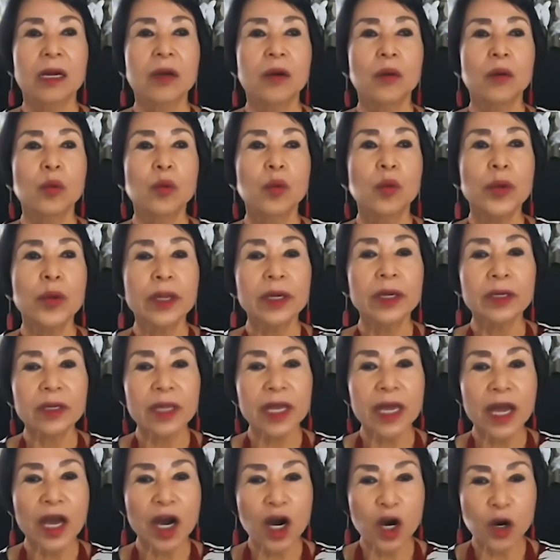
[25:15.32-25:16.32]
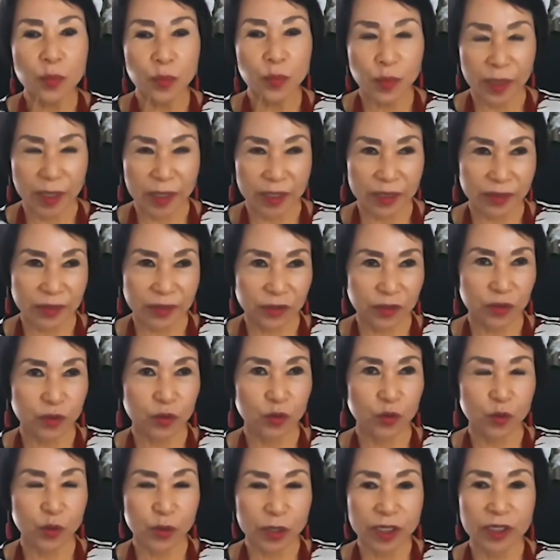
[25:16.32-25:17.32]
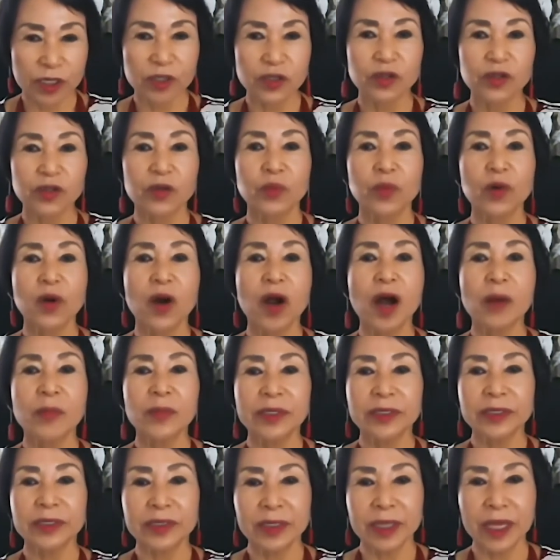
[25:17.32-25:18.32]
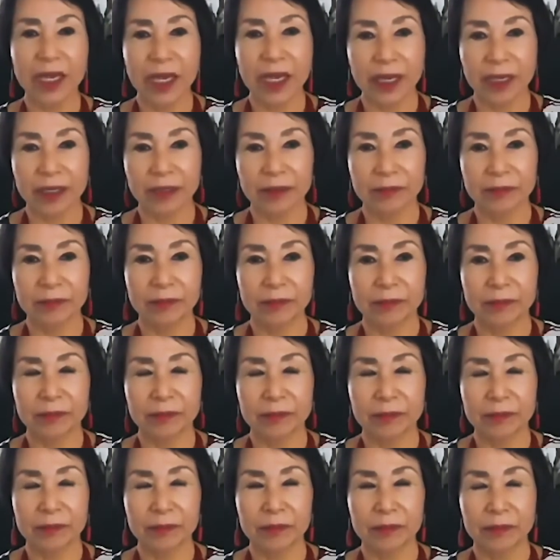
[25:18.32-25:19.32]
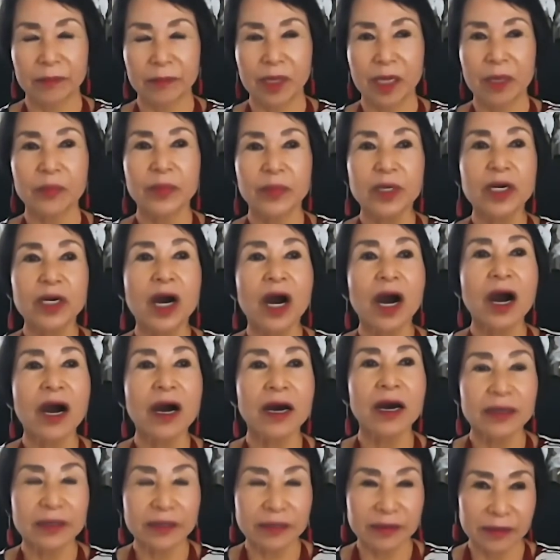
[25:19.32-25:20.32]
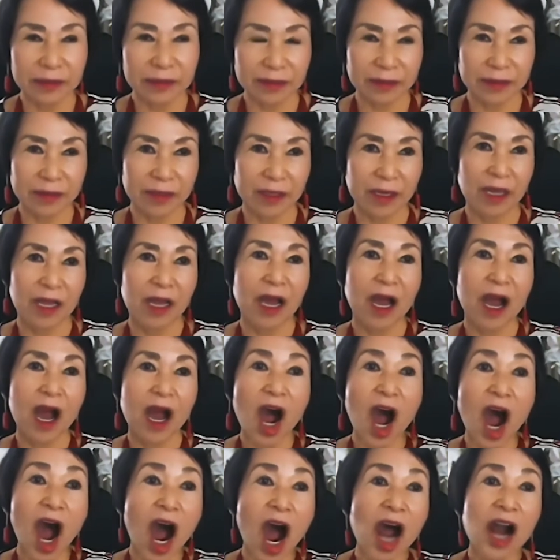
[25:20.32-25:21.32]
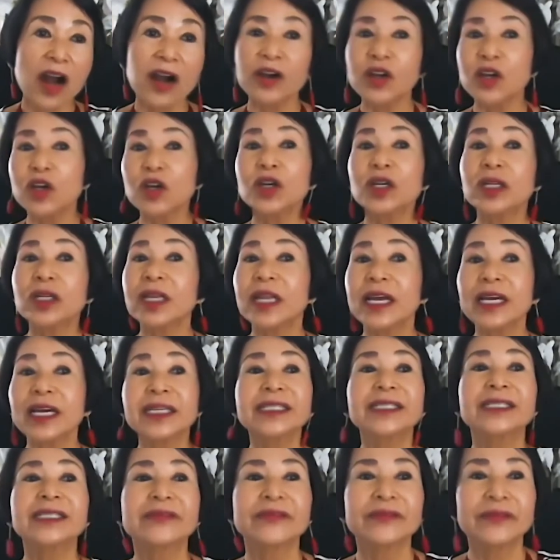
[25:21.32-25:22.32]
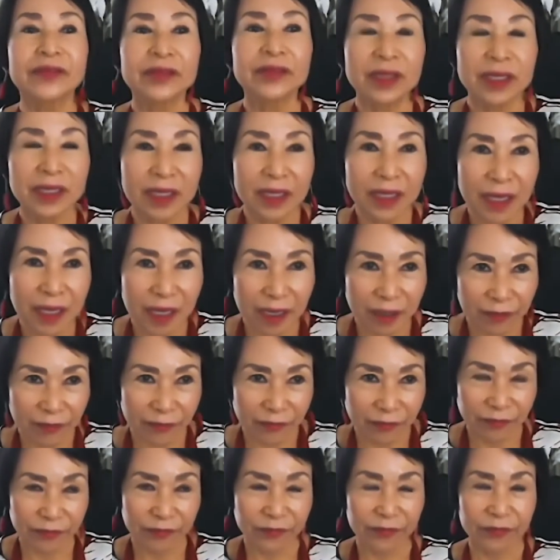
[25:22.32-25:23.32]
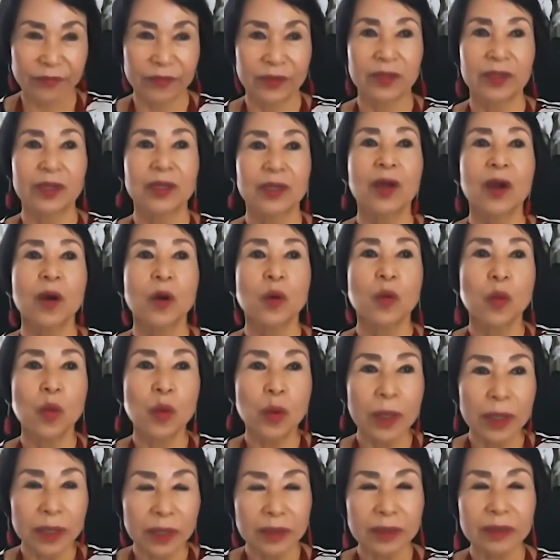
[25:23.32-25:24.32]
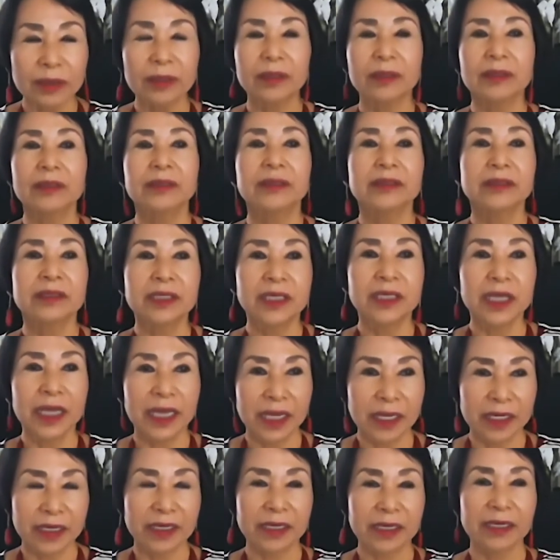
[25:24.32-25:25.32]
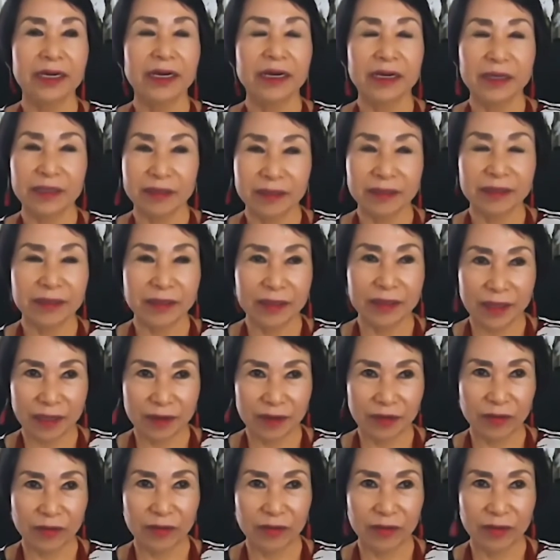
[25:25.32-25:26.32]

will help us to reach the promised land, because our collective love will take us there.